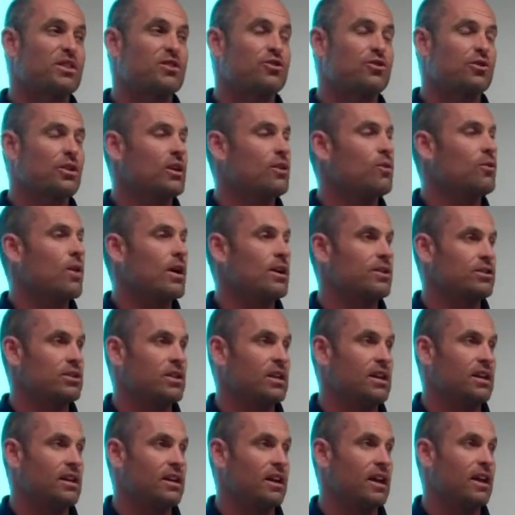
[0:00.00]
a trick question
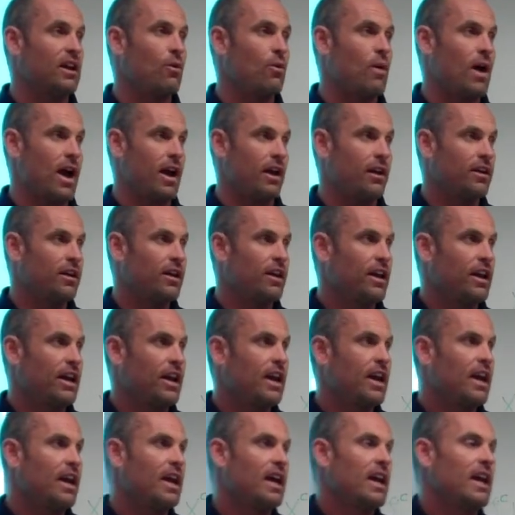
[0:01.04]
in a way.
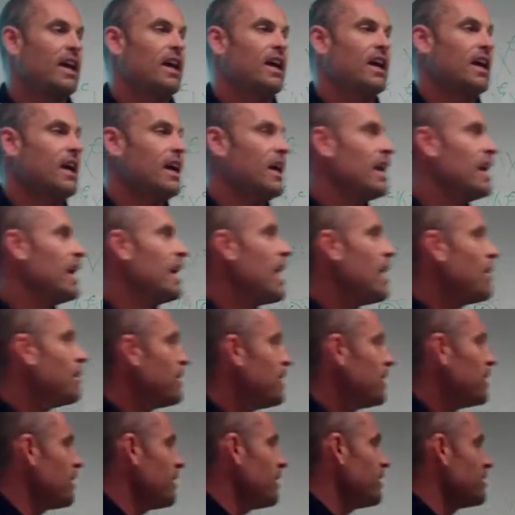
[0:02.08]
How many
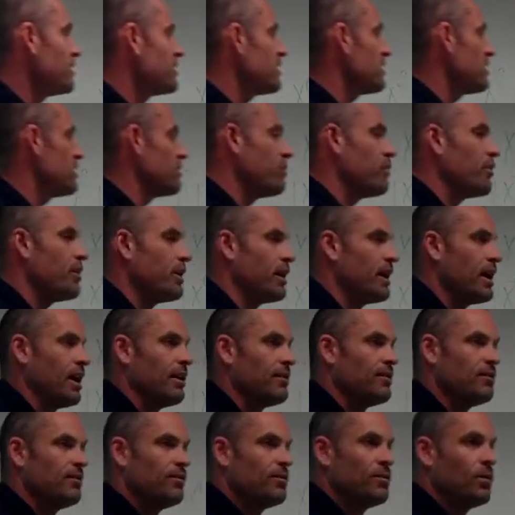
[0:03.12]
alleles does the boy get
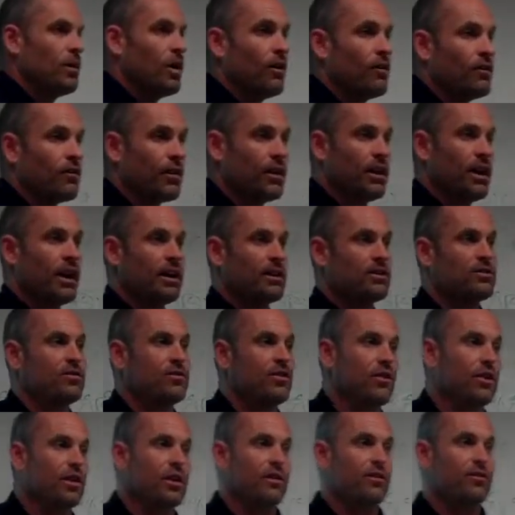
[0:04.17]
for the X
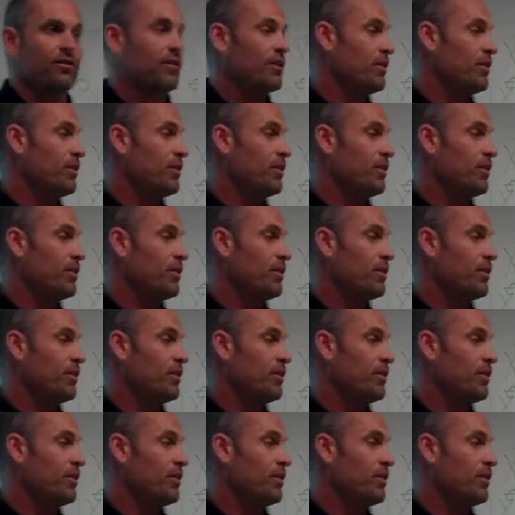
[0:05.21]
for the